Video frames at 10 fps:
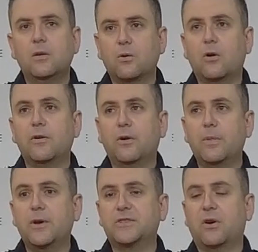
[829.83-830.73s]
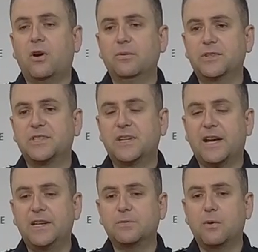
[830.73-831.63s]
Look, on those high-risk
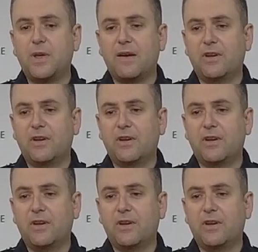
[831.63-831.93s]
days where we have